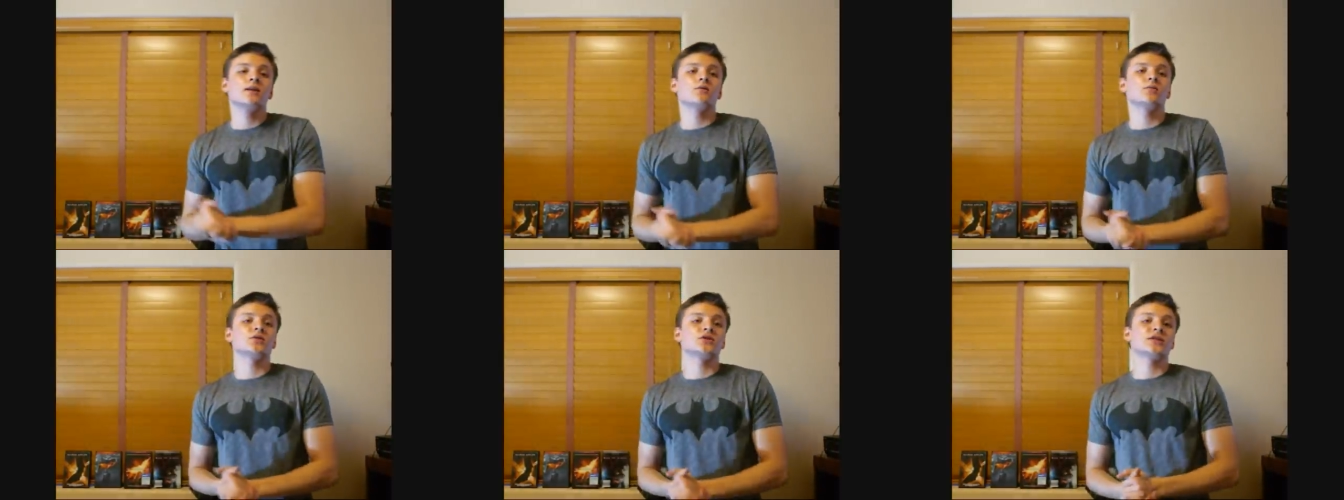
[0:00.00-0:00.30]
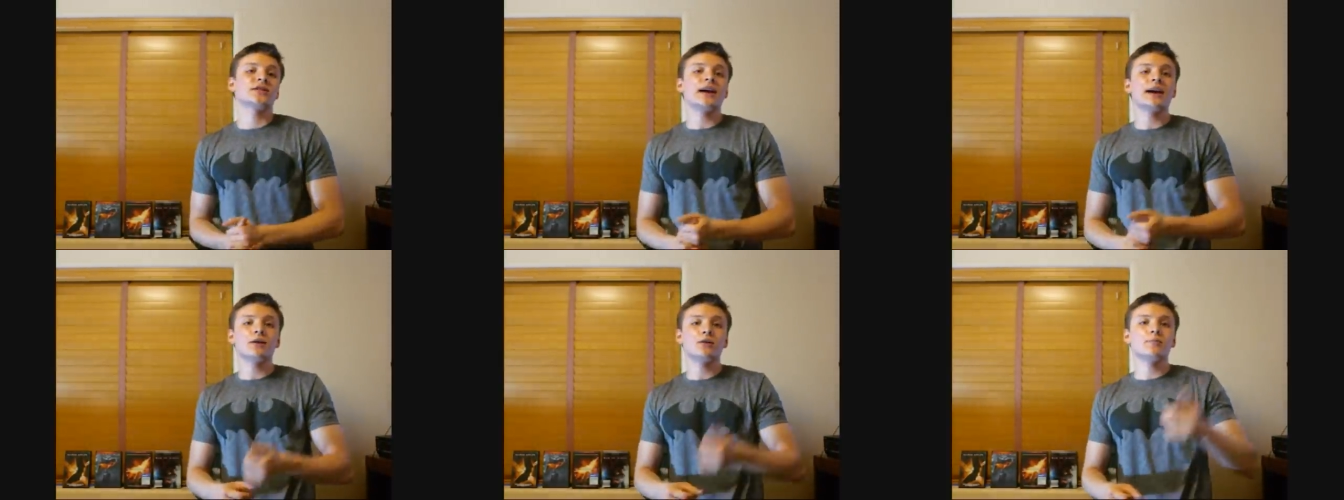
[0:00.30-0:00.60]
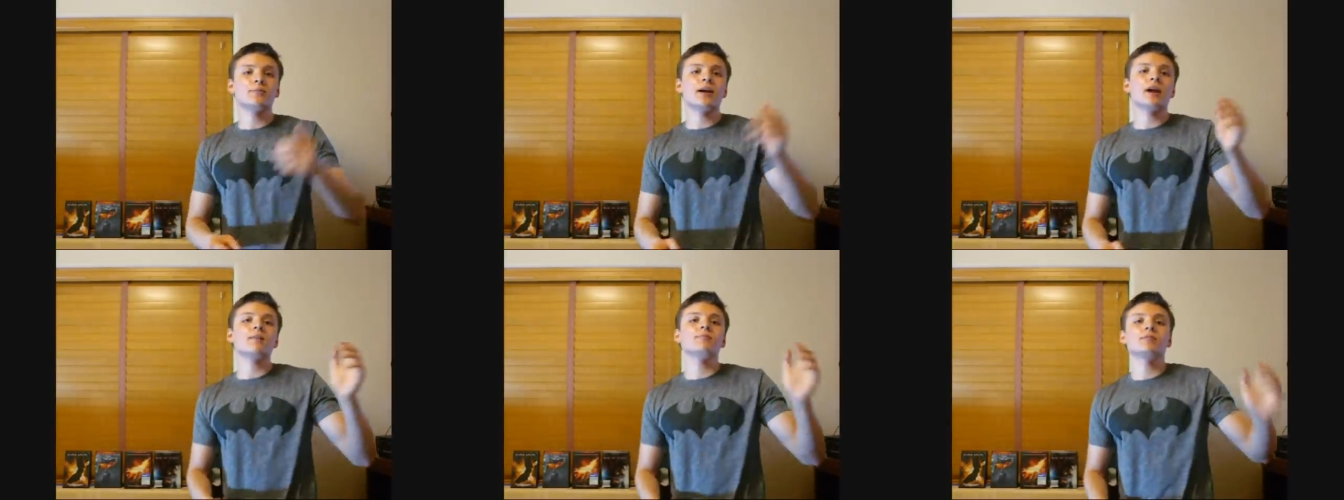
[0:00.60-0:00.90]
which
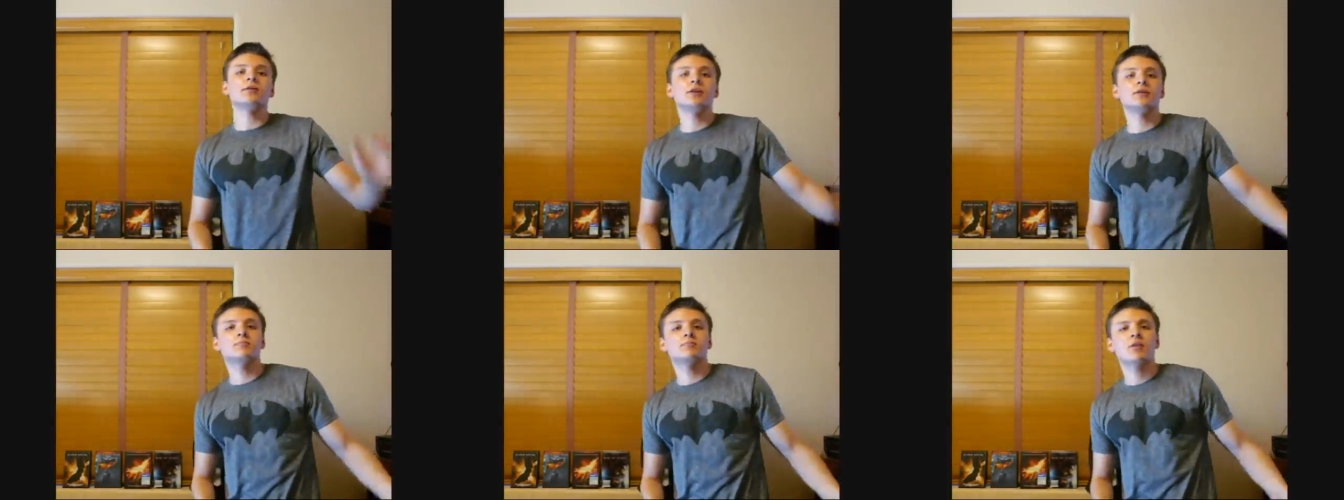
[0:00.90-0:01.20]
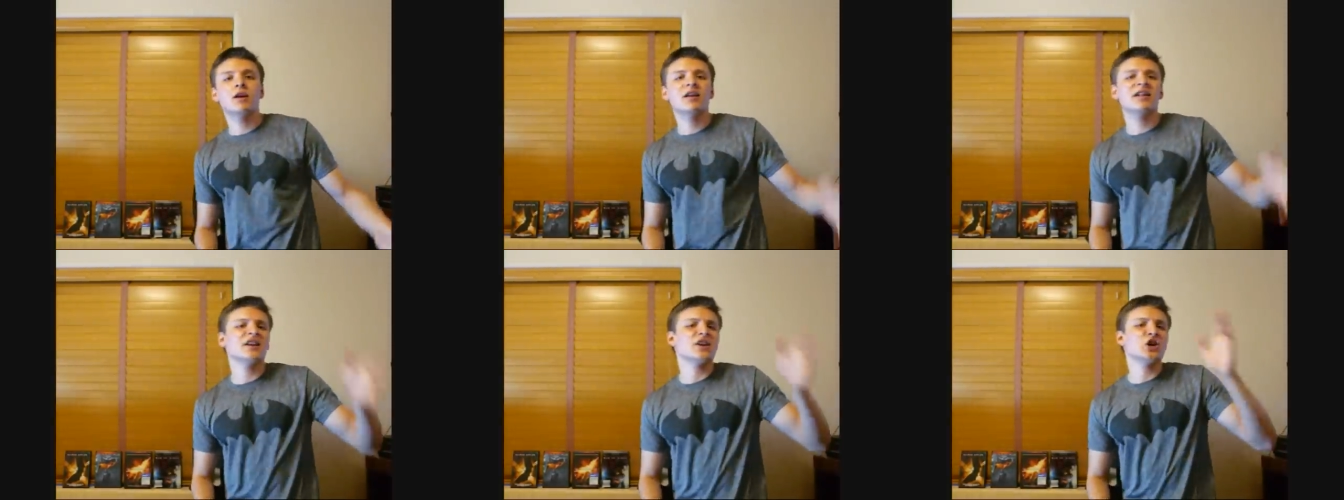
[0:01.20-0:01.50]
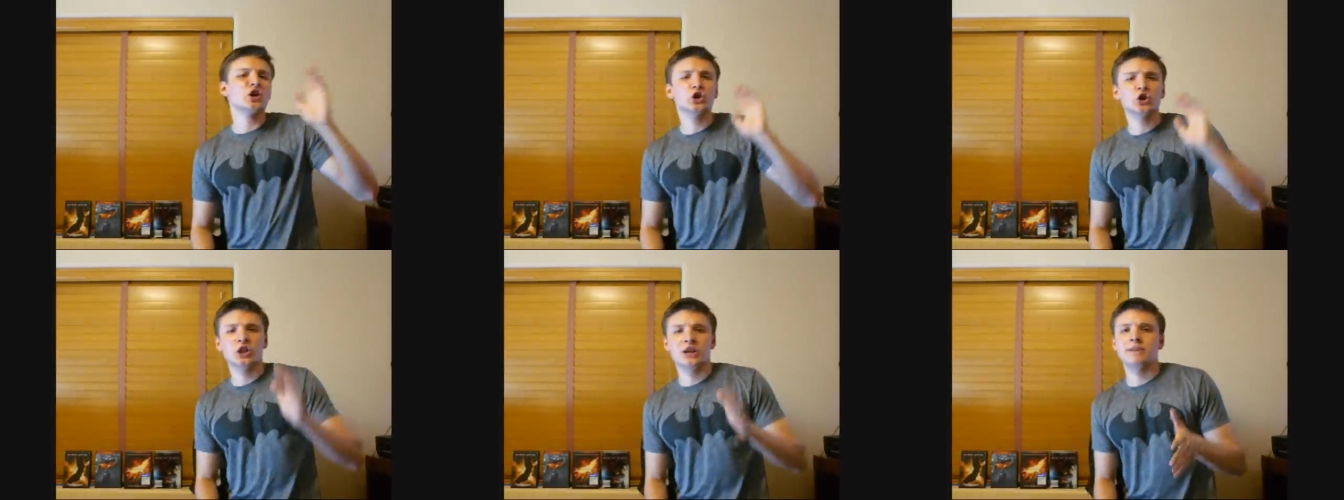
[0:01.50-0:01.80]
that'll be uploaded probably
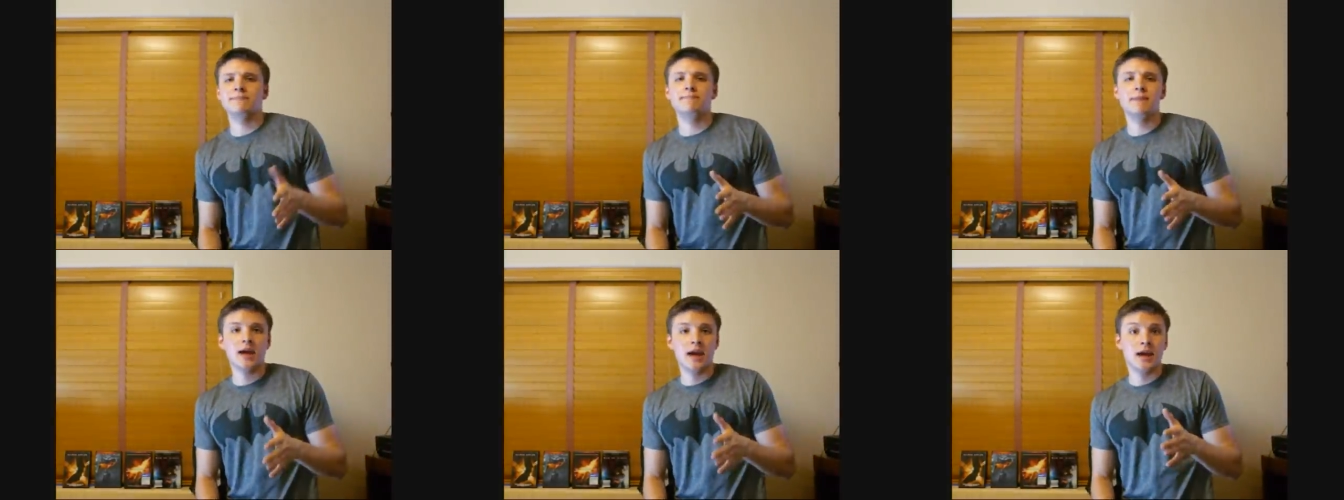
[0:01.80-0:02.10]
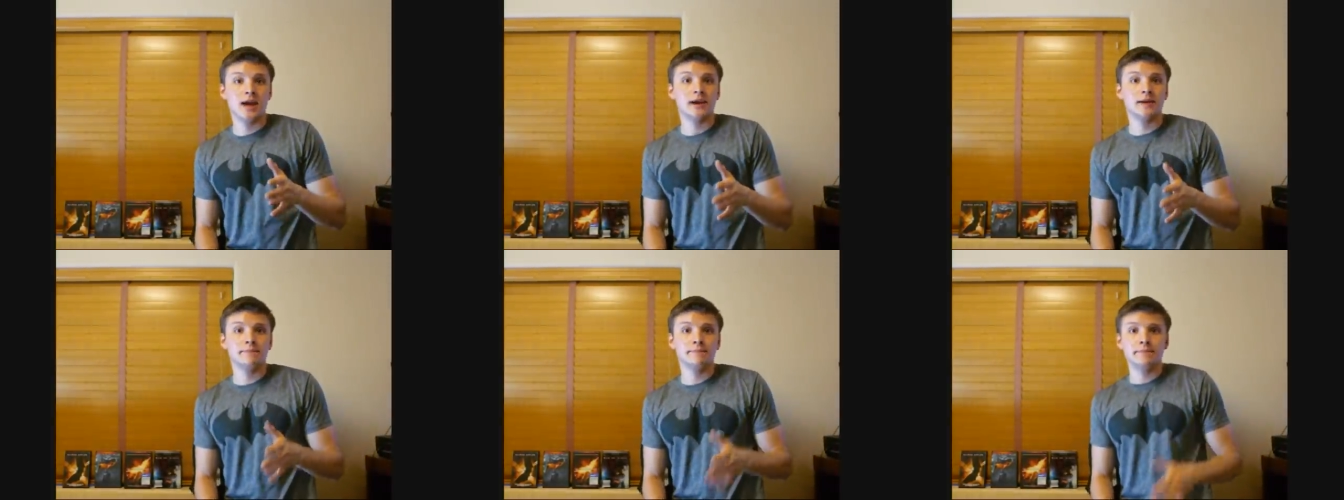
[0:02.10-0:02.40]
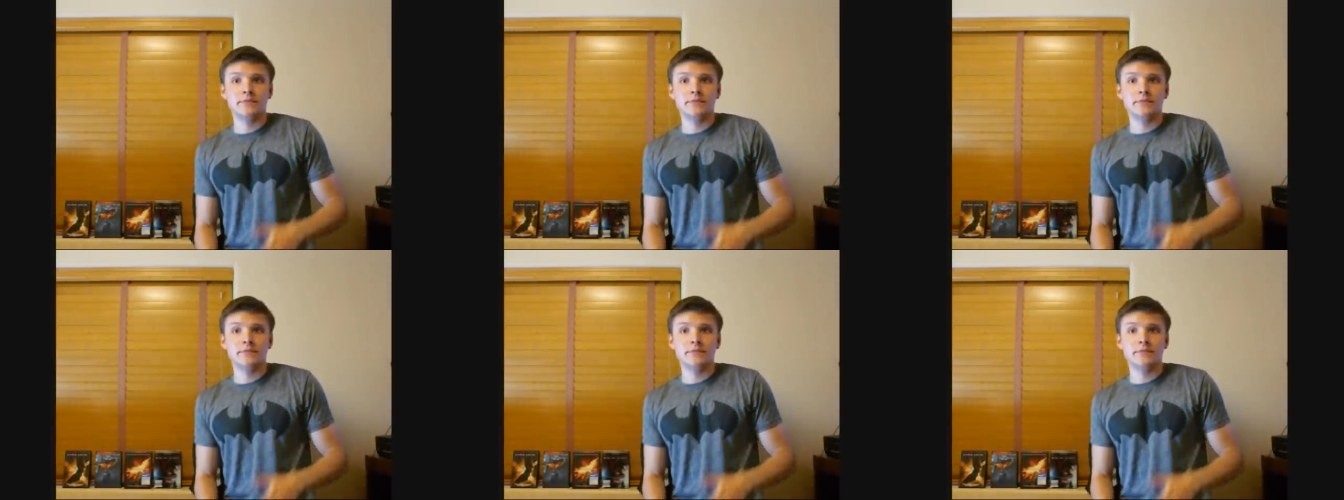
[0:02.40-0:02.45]
early May.